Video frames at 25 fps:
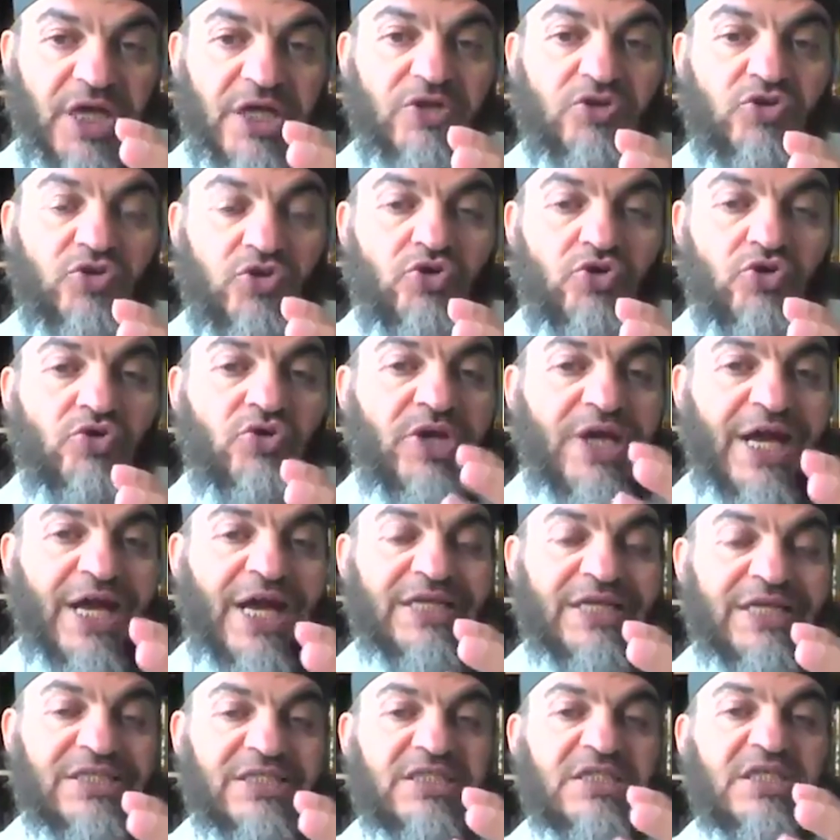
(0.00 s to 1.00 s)
to your
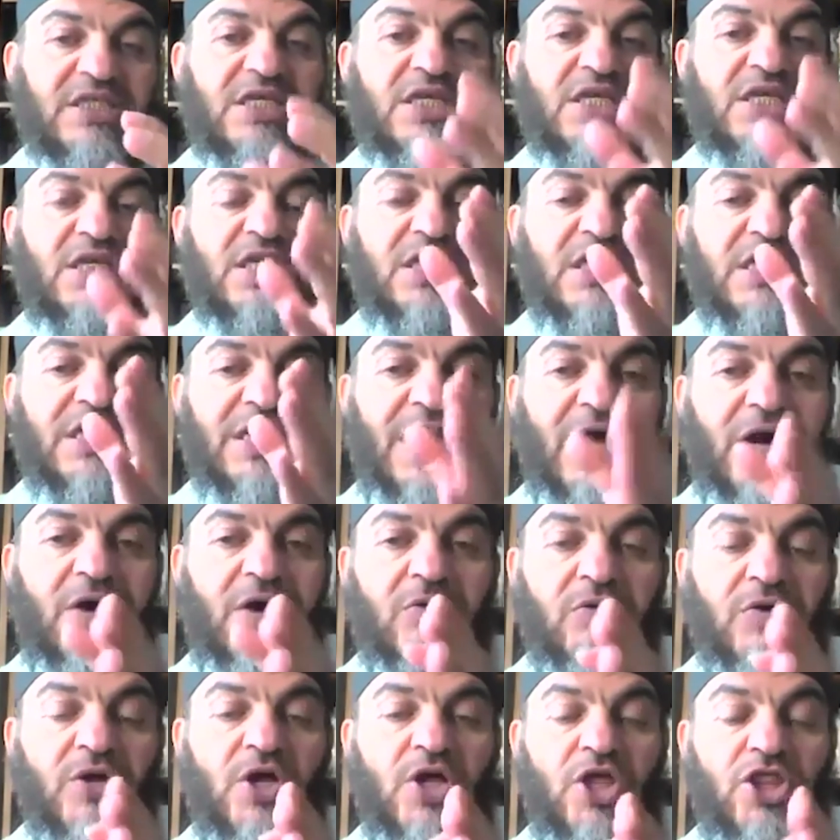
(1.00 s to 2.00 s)
cash.
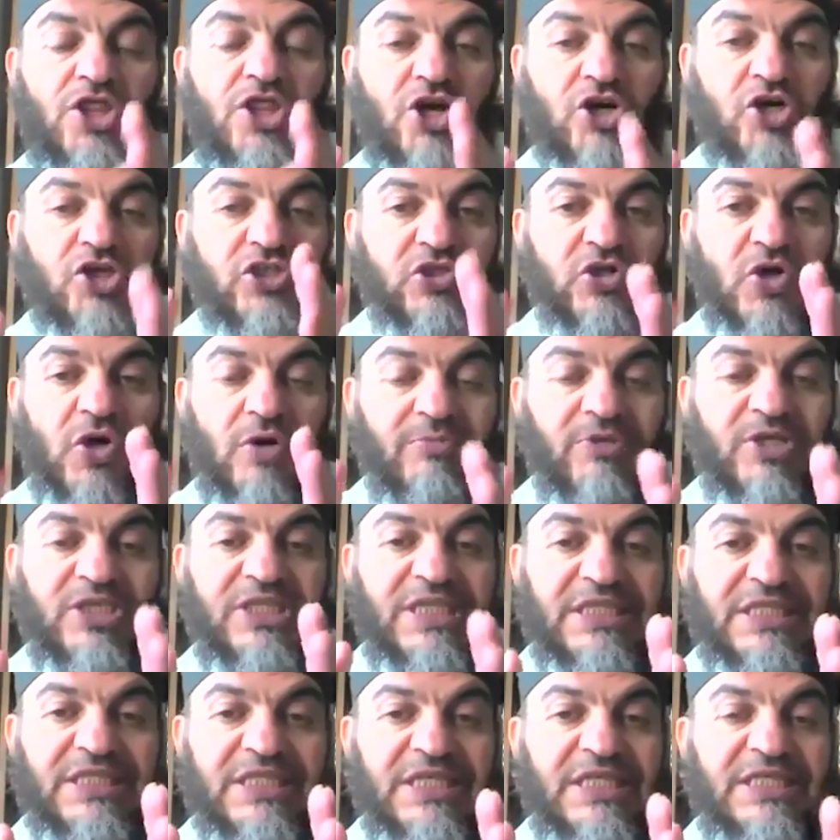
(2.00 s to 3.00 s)
Now, those
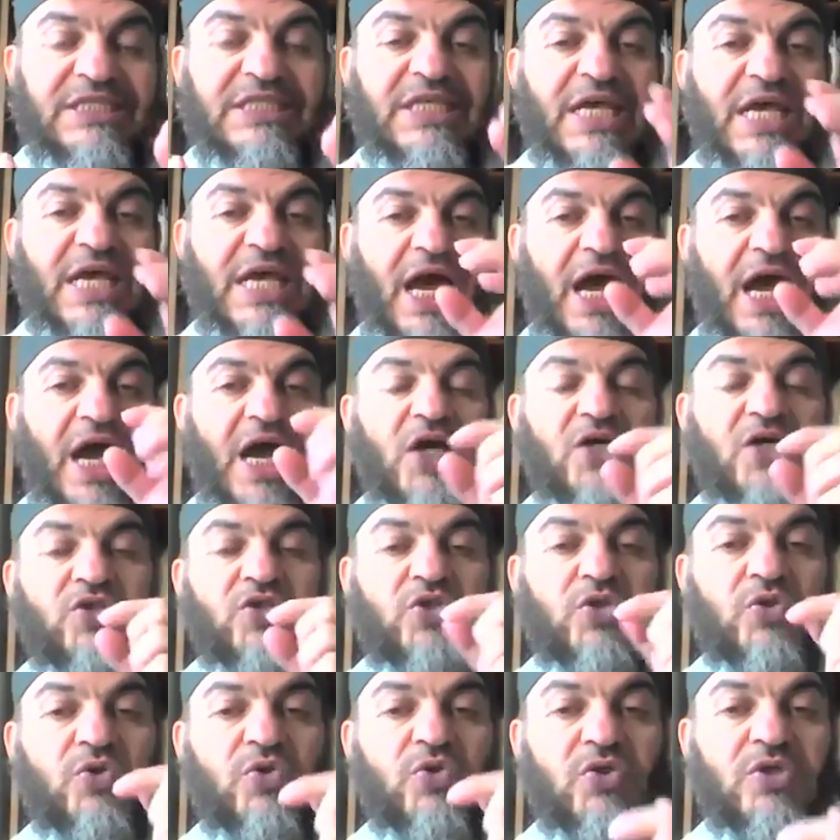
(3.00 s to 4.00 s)
commodities, how
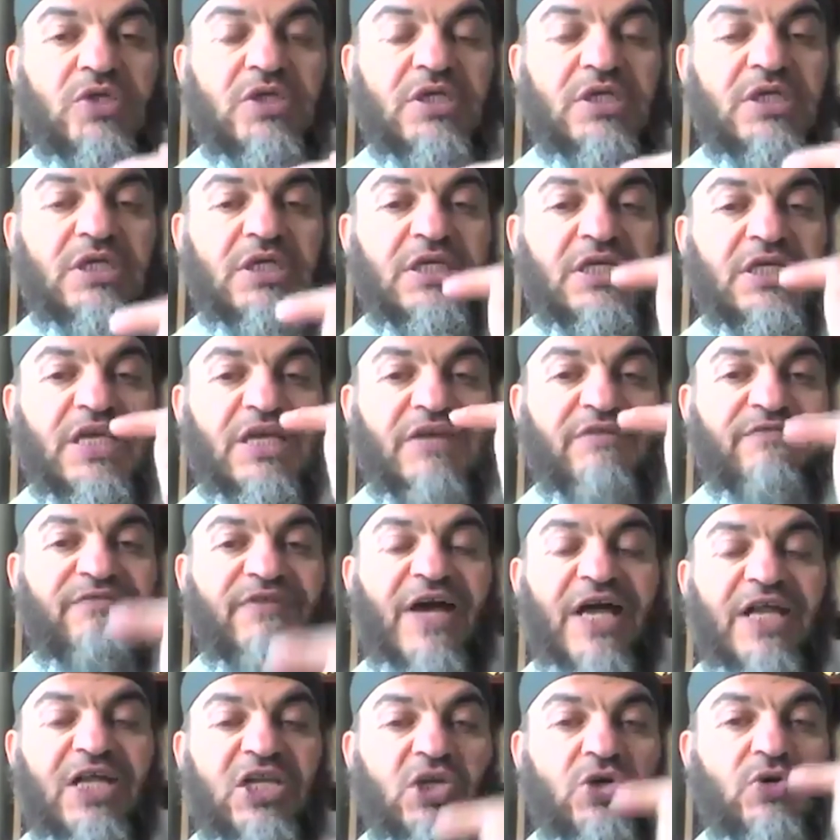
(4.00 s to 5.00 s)
to
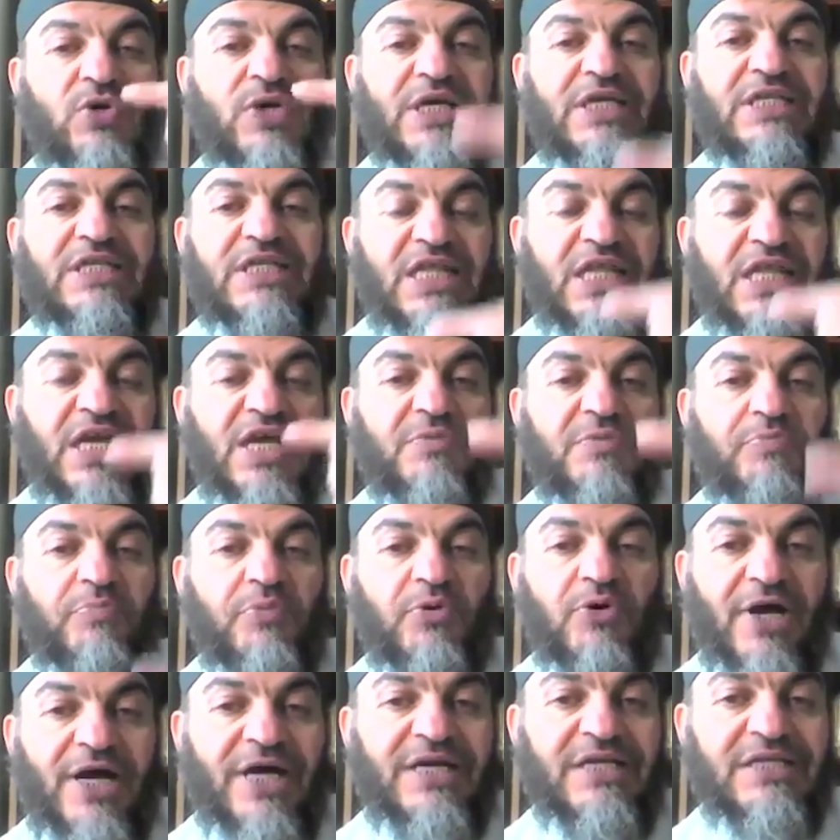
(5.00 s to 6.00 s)
evaluate their
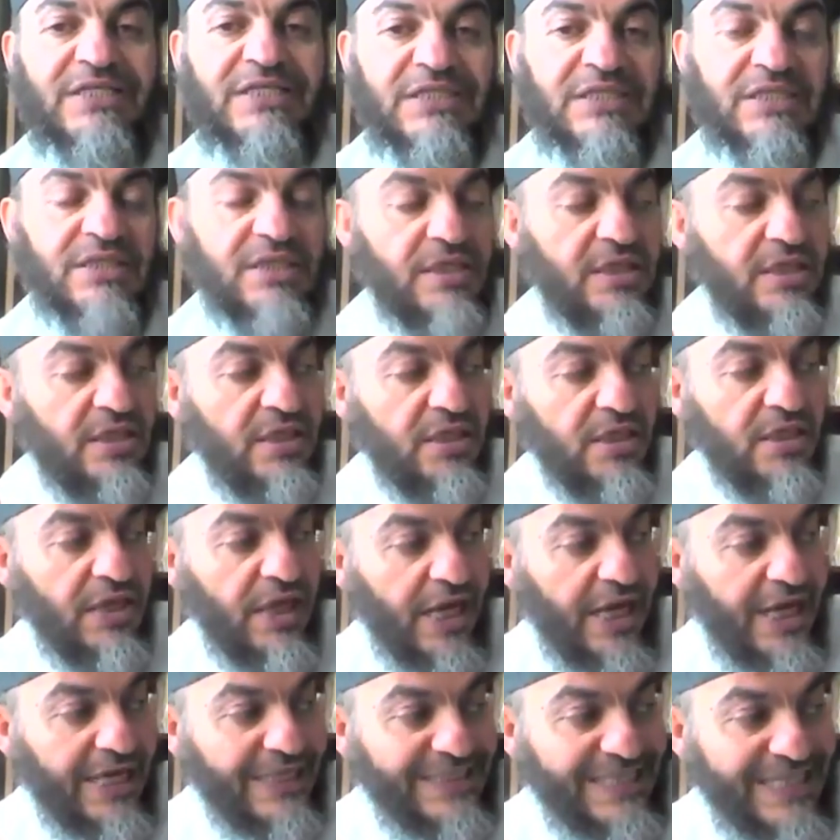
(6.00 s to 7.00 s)
price
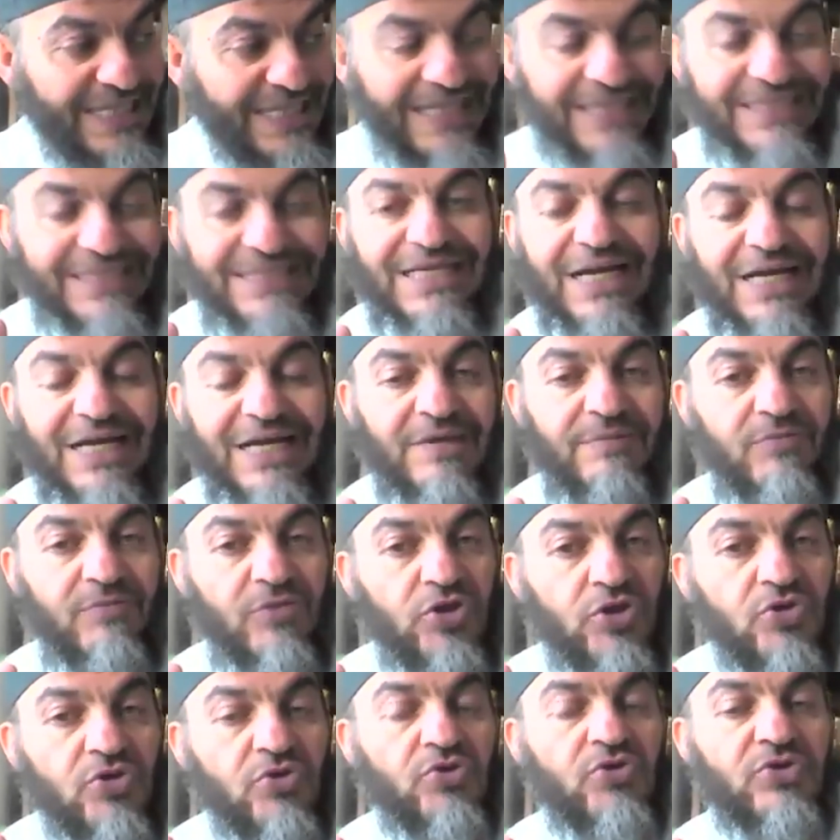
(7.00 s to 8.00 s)
at the time
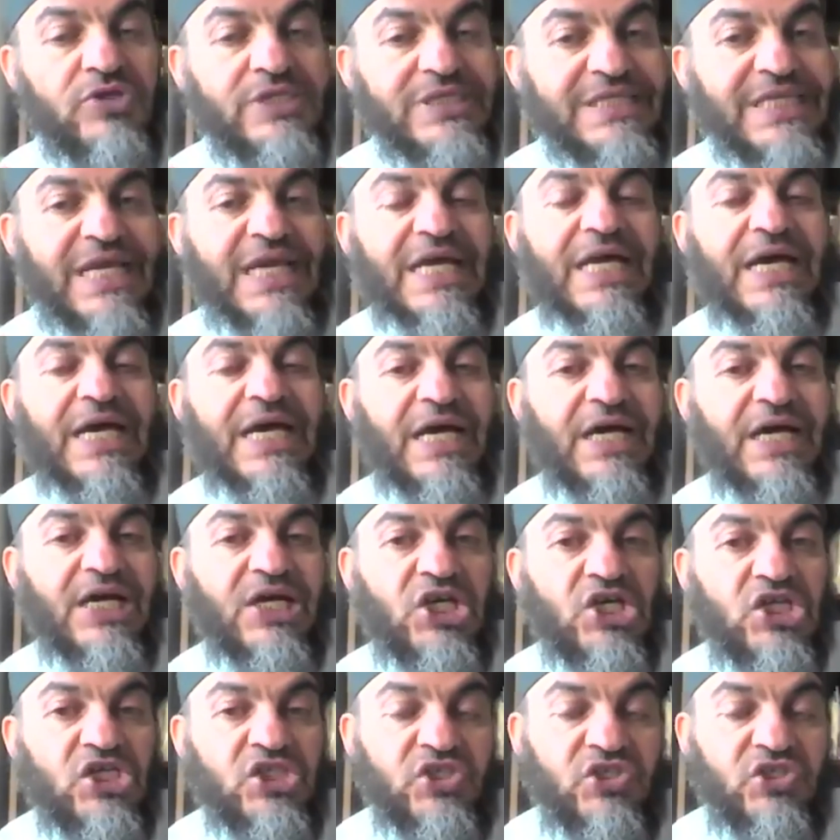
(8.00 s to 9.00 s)
your zakah
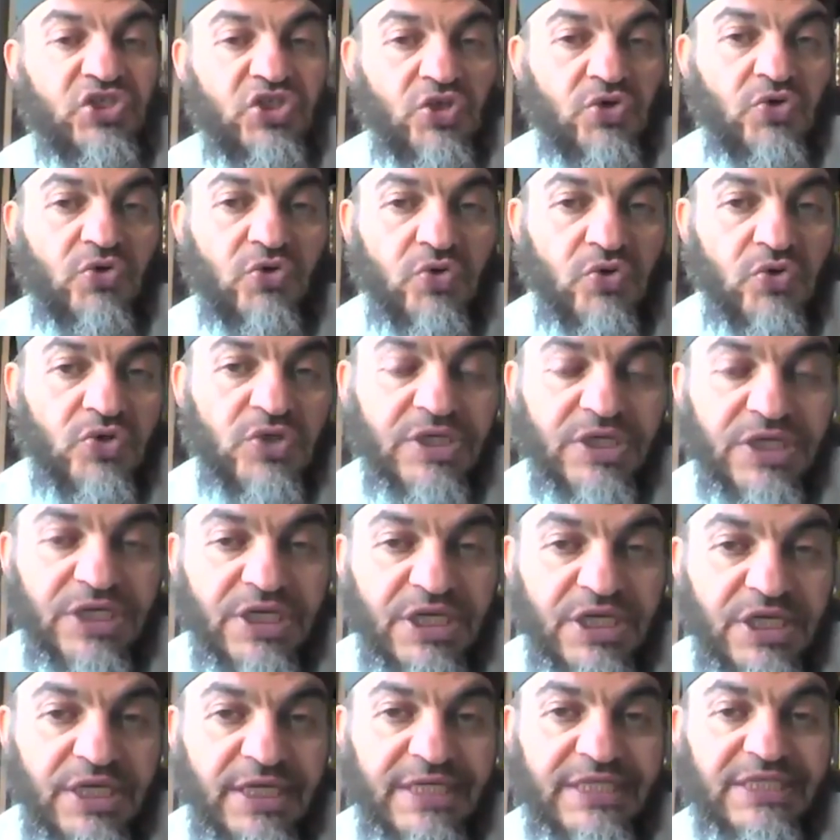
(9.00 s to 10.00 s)
is due,
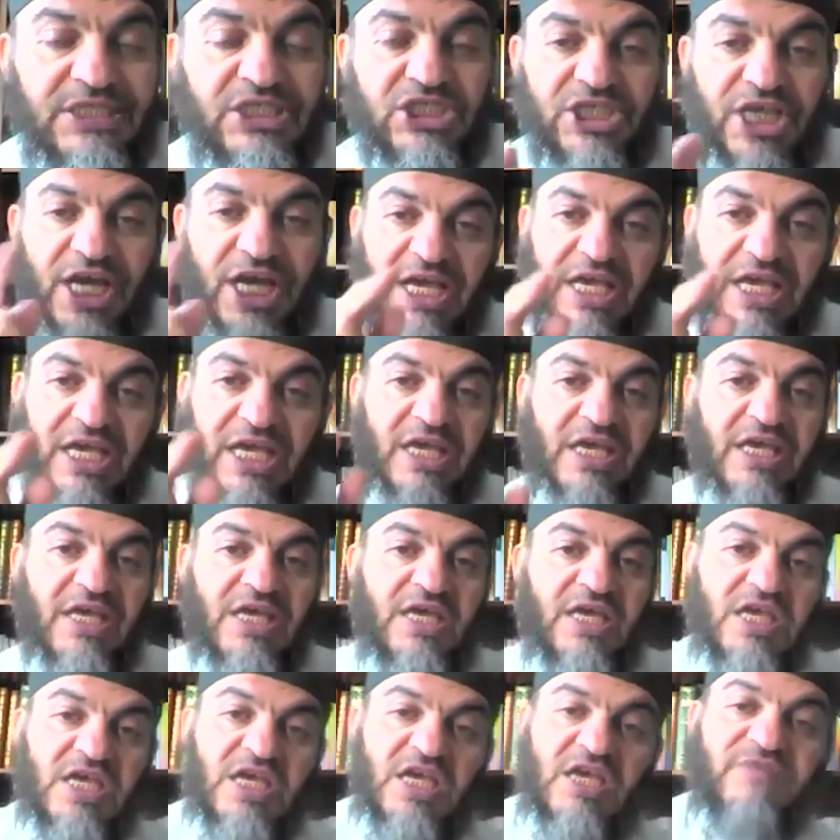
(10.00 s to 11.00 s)
it check
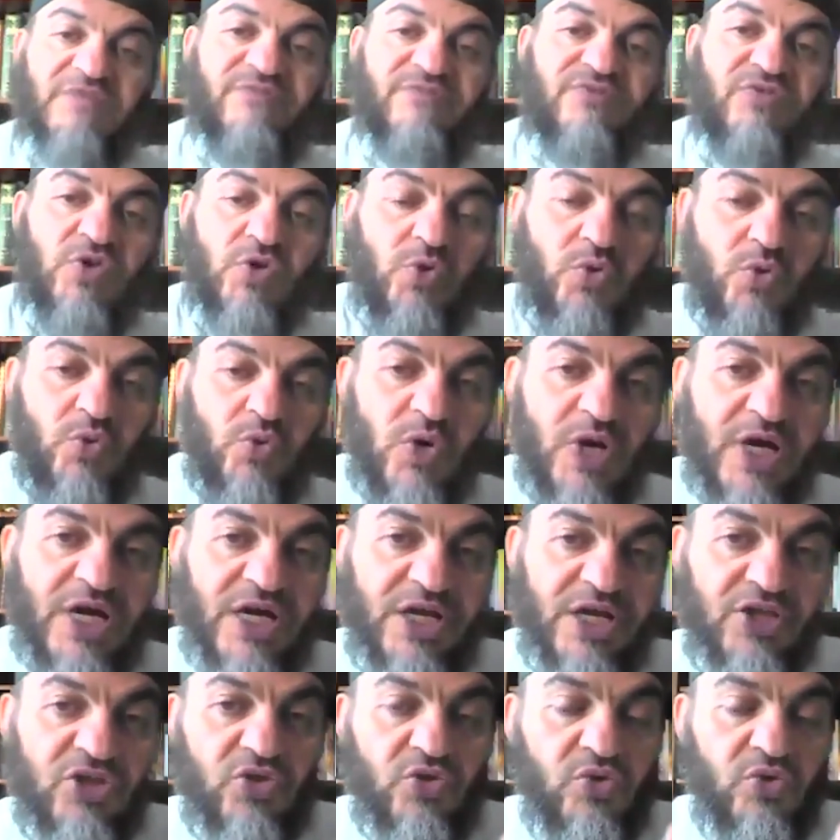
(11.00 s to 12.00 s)
if you
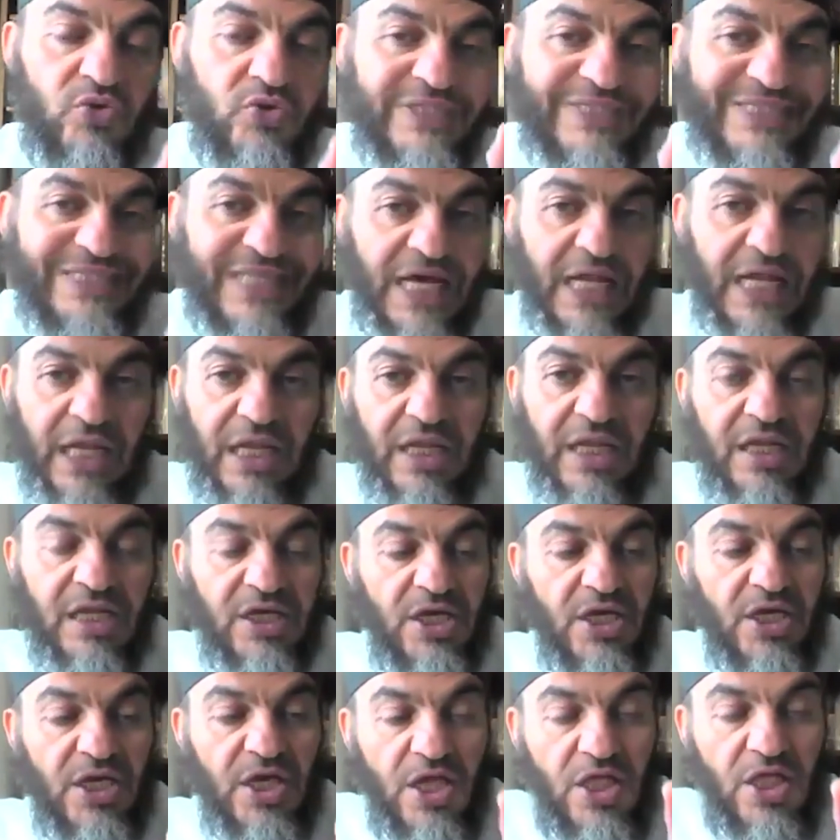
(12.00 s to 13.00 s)
were to sell
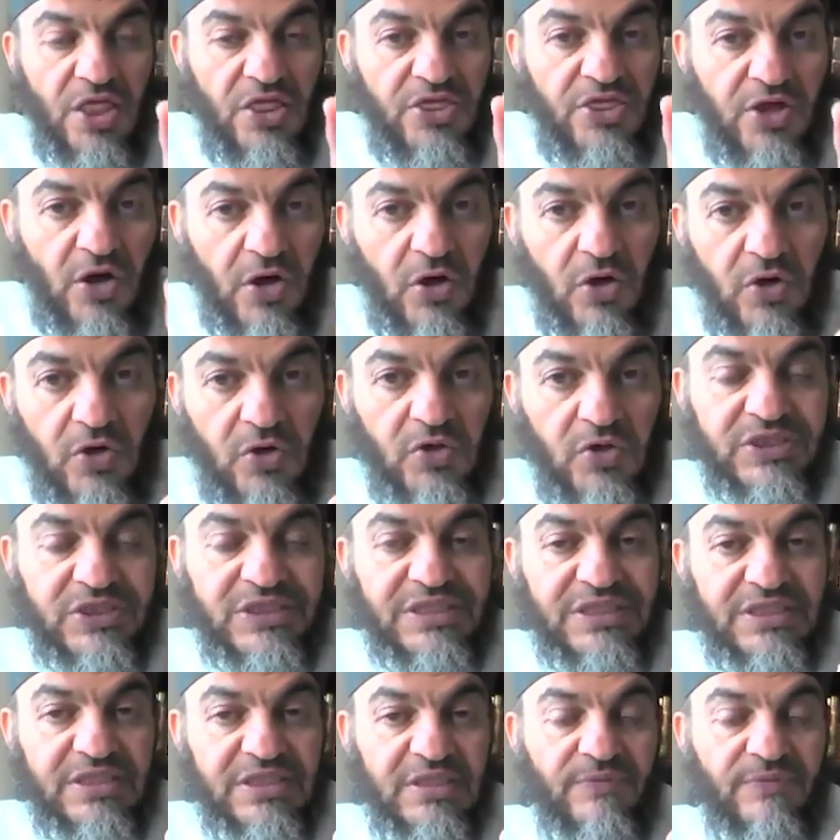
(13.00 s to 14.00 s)
those